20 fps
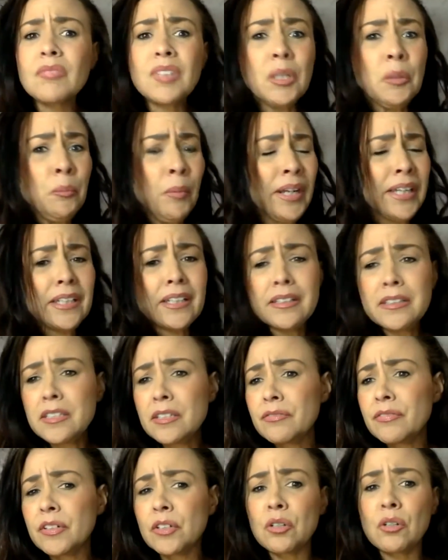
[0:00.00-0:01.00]
might get
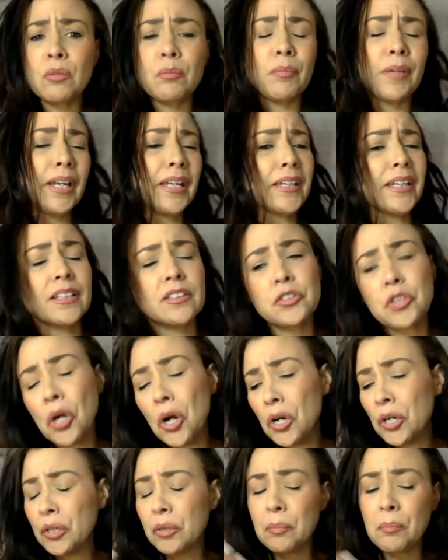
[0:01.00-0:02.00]
difficult, might get
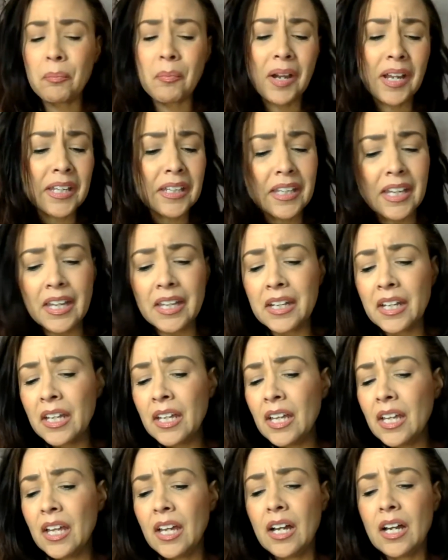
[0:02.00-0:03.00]
dark, might get
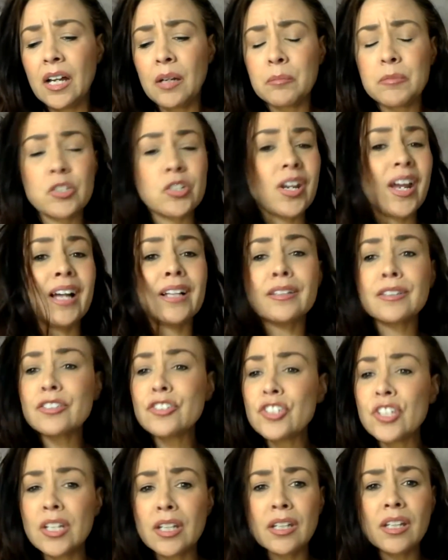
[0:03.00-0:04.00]

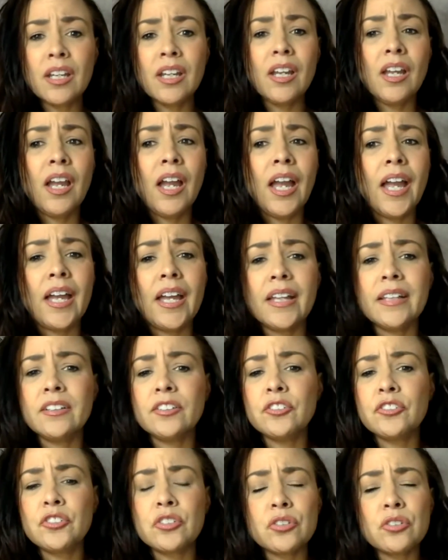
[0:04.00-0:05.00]
challenging.
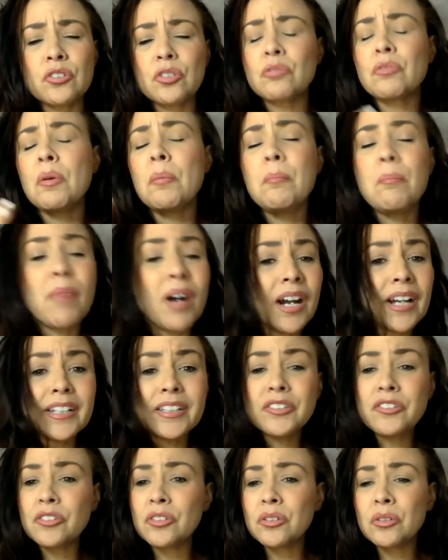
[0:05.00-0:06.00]
And just to
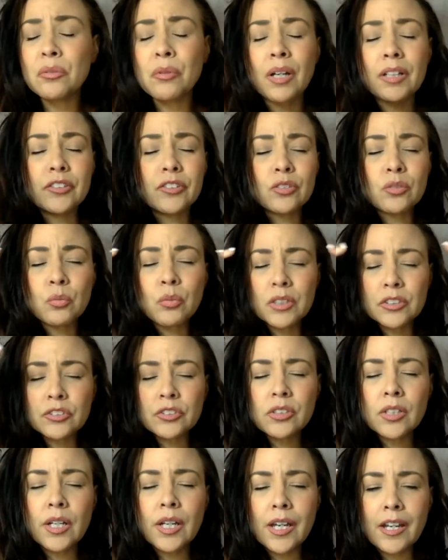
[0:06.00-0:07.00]
remind you, I just want
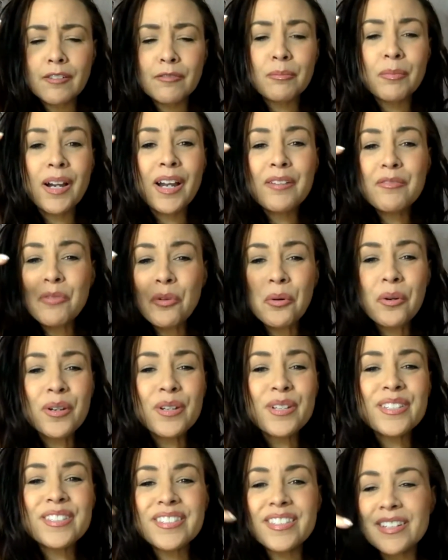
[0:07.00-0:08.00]
you to have my
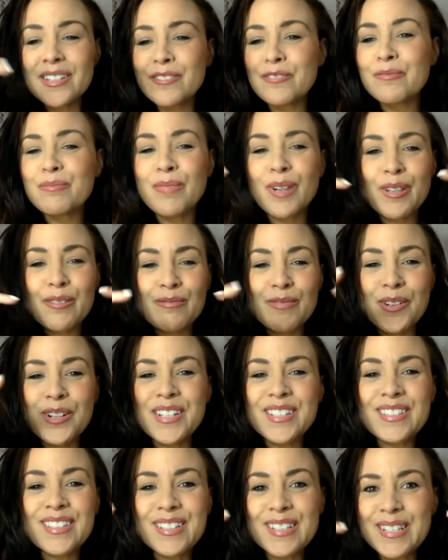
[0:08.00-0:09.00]
voice. If my
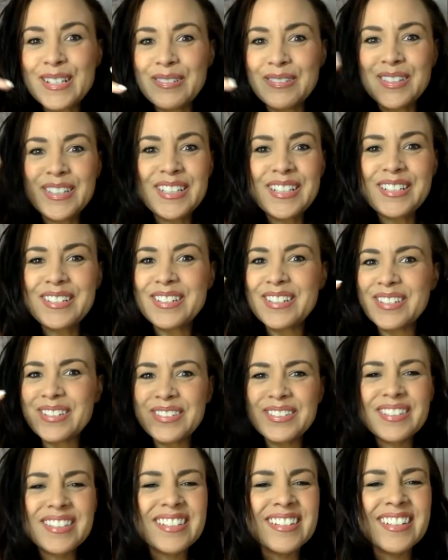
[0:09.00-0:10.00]
voice is the one you
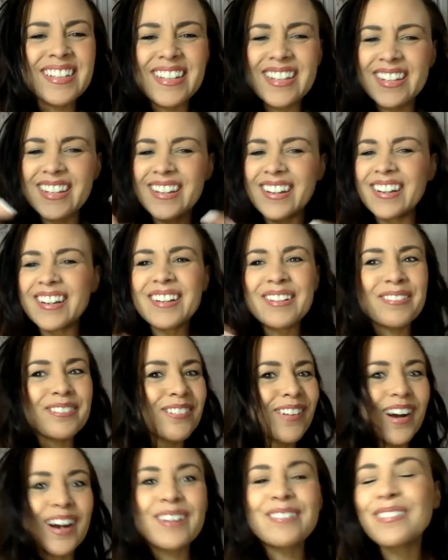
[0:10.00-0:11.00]
choose to hear,
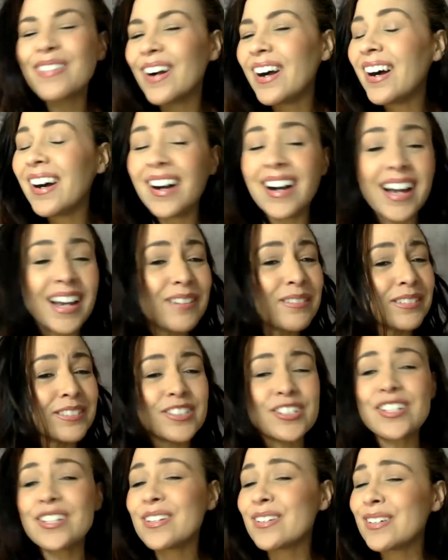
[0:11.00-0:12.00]
rah, rah, I will
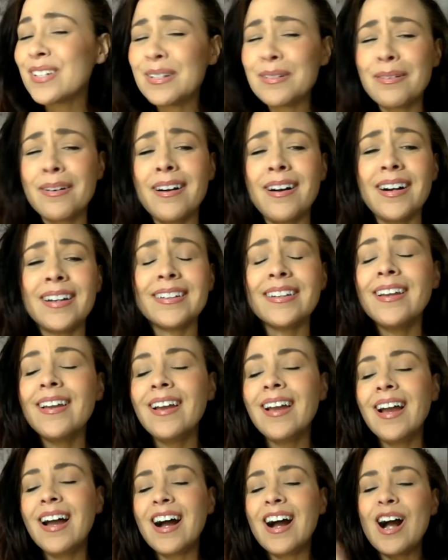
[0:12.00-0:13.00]
cheer you on.
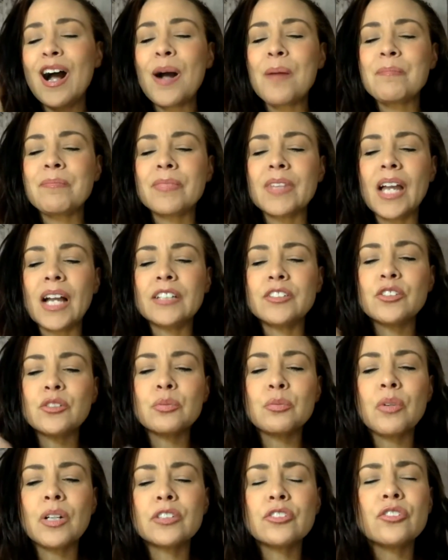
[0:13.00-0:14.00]
I
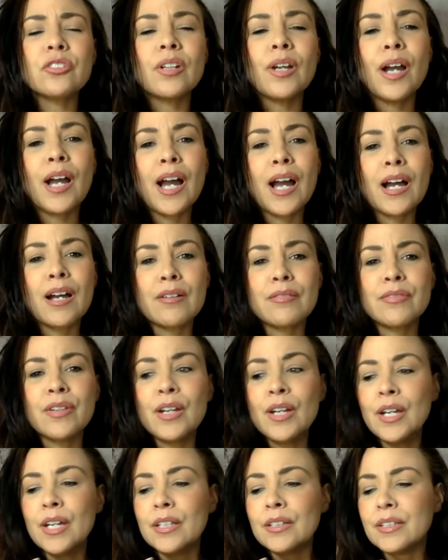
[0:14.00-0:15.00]
just want you to have
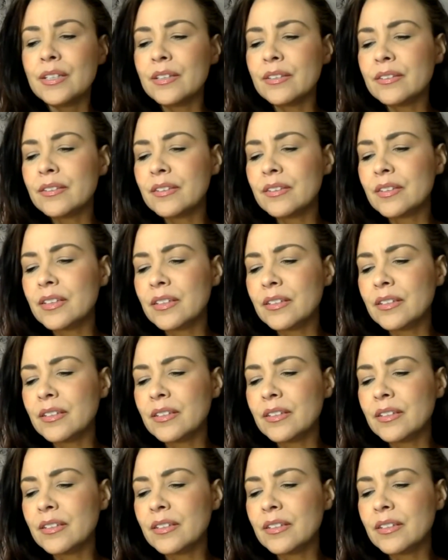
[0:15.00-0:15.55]
these